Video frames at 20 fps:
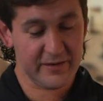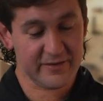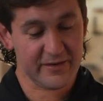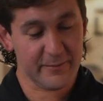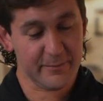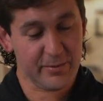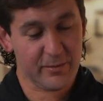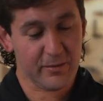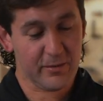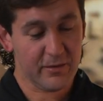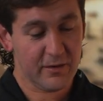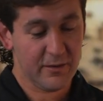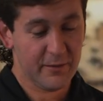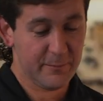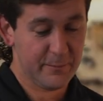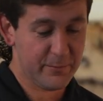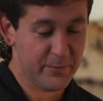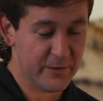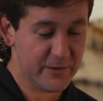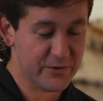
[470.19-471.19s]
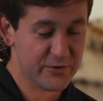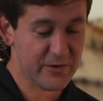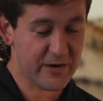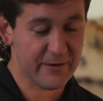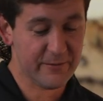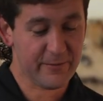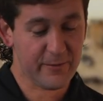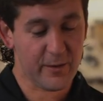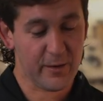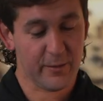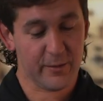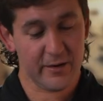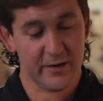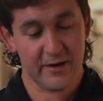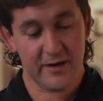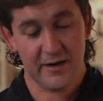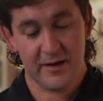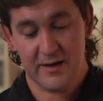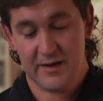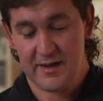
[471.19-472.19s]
simple, pretty straightforward,